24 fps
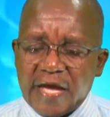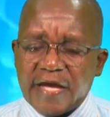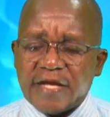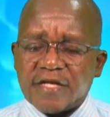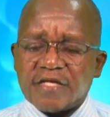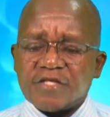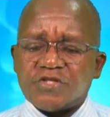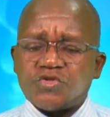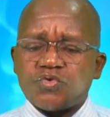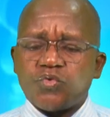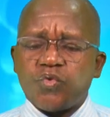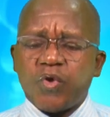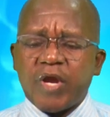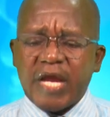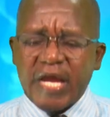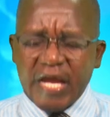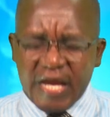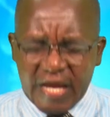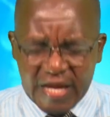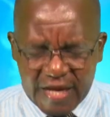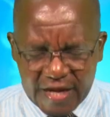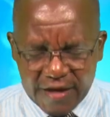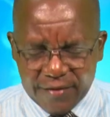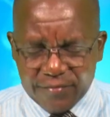and to
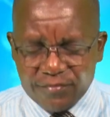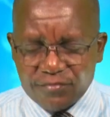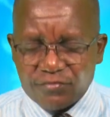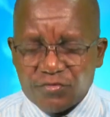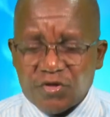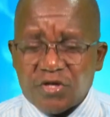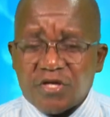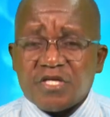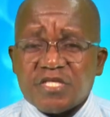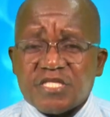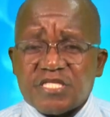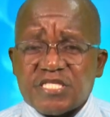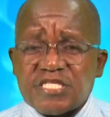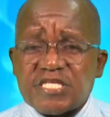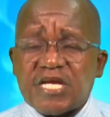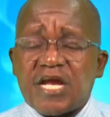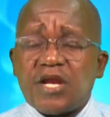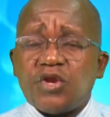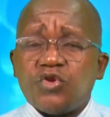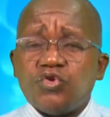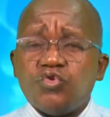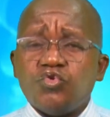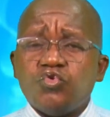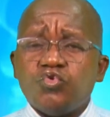Him
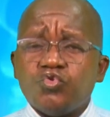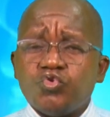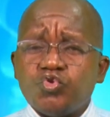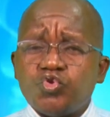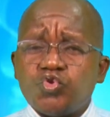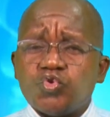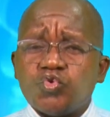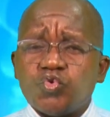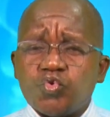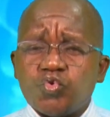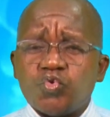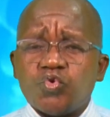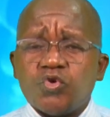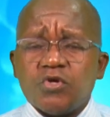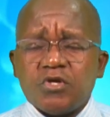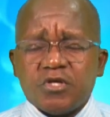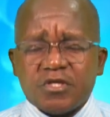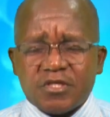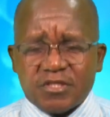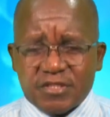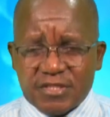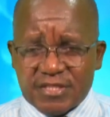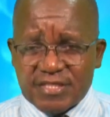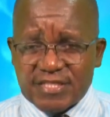shall you do
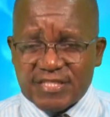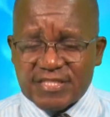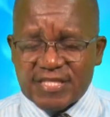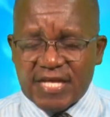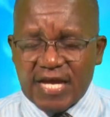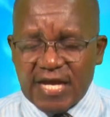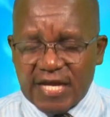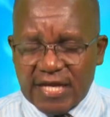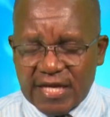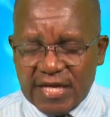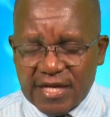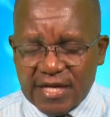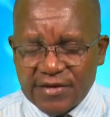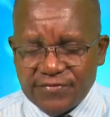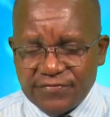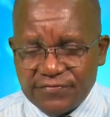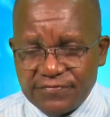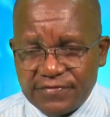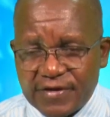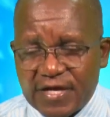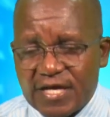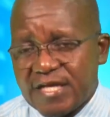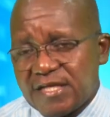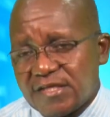
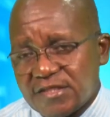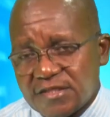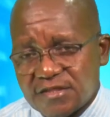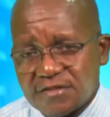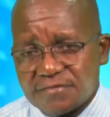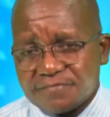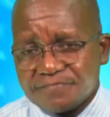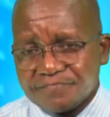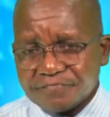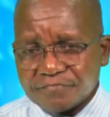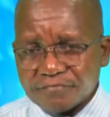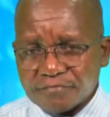sacrifice."